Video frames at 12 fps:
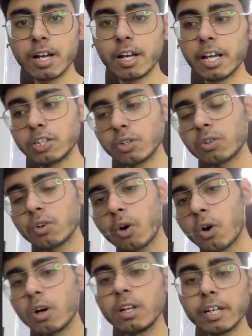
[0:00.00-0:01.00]
in
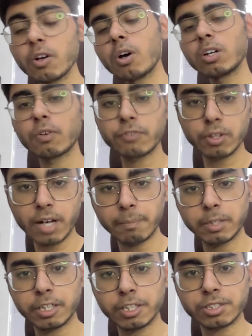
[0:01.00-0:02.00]
all of your
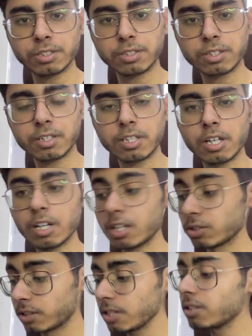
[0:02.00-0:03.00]
applications.
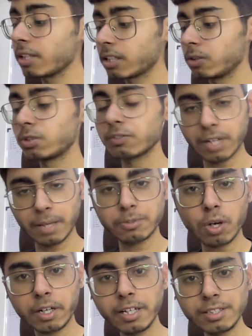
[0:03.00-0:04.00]
So this includes
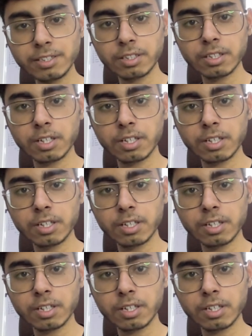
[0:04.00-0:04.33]
WebSockets.